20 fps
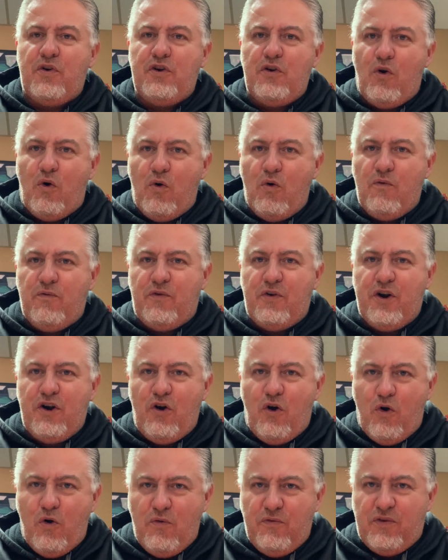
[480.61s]
and over and
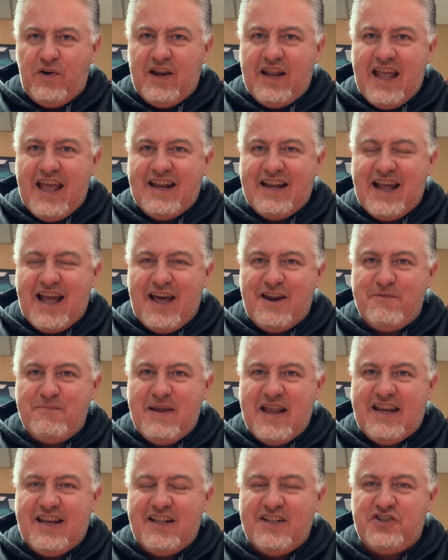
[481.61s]
over again how to
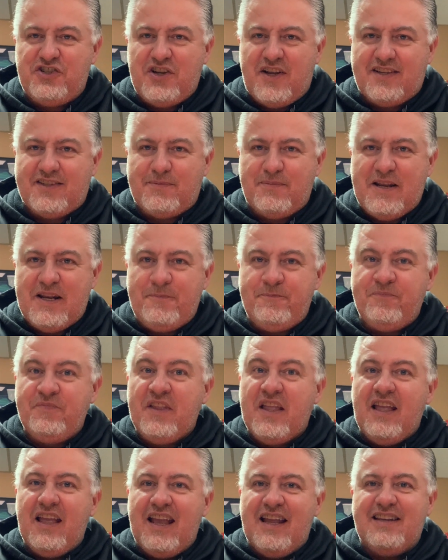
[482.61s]
make an adjustment,
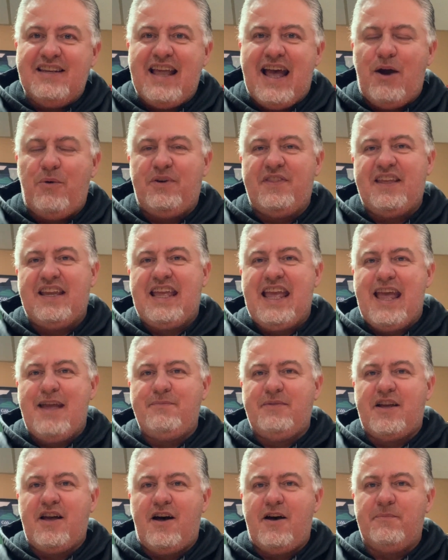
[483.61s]
and now when the
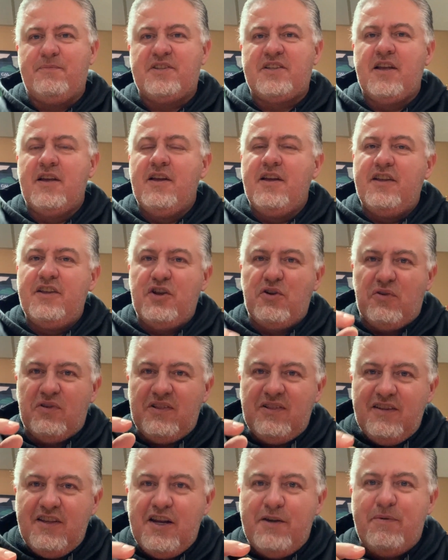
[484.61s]
game comes, you're a
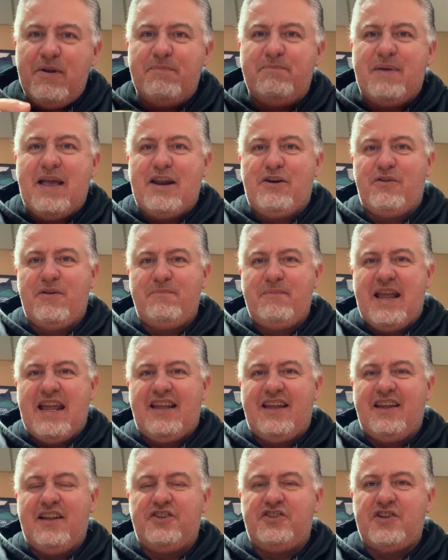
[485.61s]
little bit better at
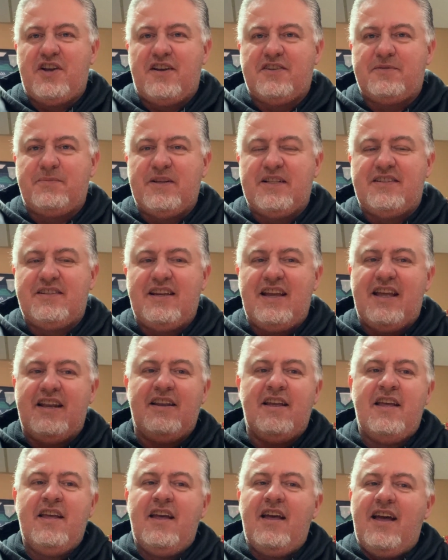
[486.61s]
making adjustments.
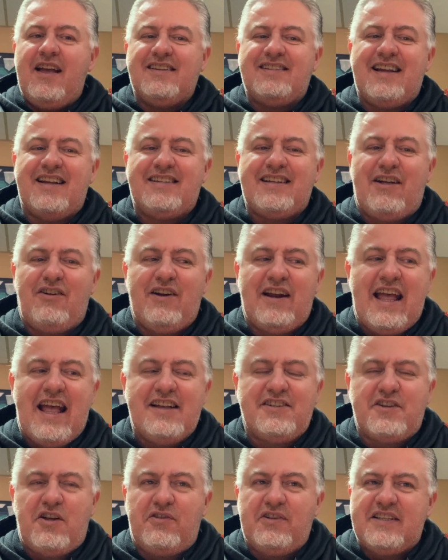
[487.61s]
And as I tell our
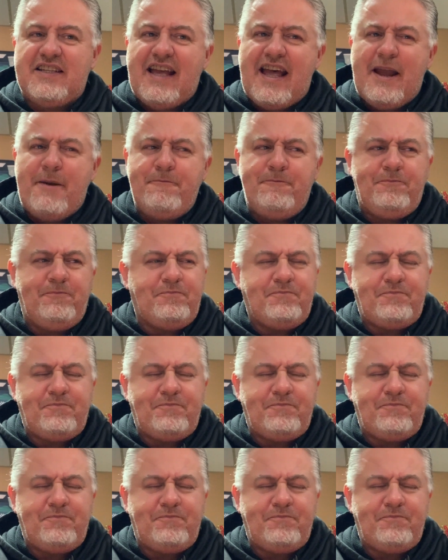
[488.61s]
guys all the time,